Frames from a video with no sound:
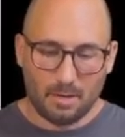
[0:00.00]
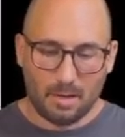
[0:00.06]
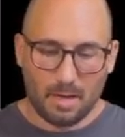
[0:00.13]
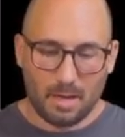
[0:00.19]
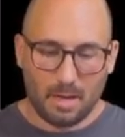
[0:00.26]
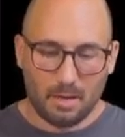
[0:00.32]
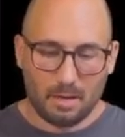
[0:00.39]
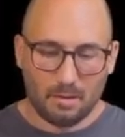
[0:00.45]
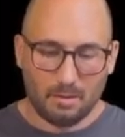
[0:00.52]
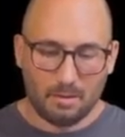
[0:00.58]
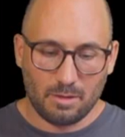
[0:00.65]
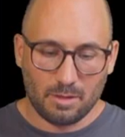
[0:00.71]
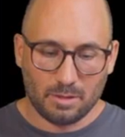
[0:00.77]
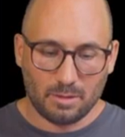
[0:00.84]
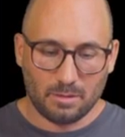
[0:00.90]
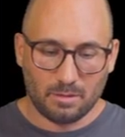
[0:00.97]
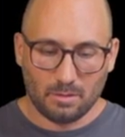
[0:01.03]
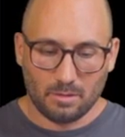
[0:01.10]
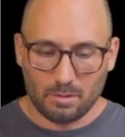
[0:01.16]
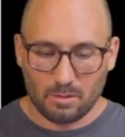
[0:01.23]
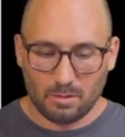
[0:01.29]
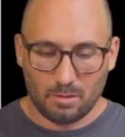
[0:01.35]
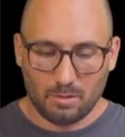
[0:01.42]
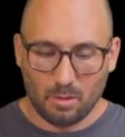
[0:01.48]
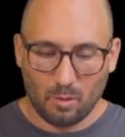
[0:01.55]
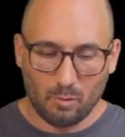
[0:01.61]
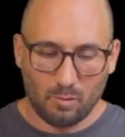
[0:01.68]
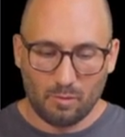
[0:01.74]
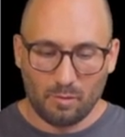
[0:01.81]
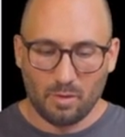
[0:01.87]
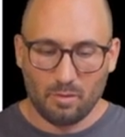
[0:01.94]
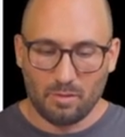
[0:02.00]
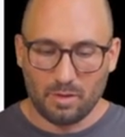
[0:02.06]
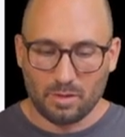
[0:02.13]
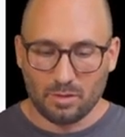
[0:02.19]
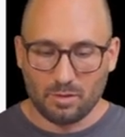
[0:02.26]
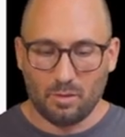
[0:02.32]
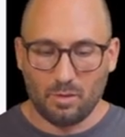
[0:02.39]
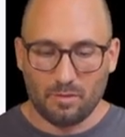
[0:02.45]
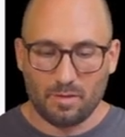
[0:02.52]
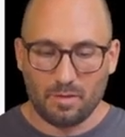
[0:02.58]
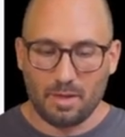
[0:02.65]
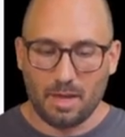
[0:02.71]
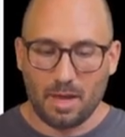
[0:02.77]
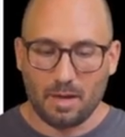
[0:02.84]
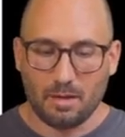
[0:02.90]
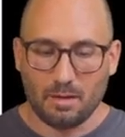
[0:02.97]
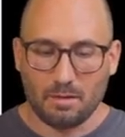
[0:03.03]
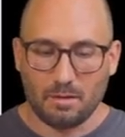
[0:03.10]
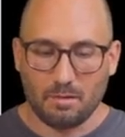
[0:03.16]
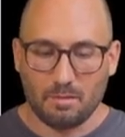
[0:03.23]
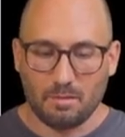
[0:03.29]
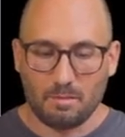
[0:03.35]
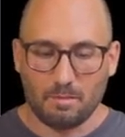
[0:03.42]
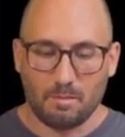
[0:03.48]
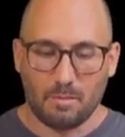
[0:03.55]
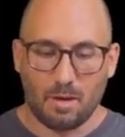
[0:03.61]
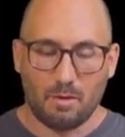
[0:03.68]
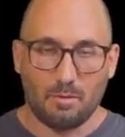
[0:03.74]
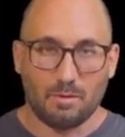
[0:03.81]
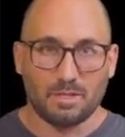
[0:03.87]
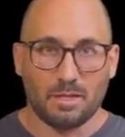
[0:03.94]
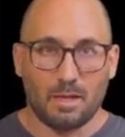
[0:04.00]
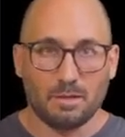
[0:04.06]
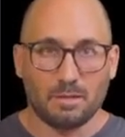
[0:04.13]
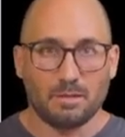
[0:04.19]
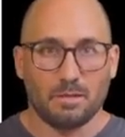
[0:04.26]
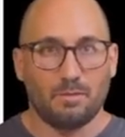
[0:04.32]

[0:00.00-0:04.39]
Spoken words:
and this overview, this curve at the end, our results.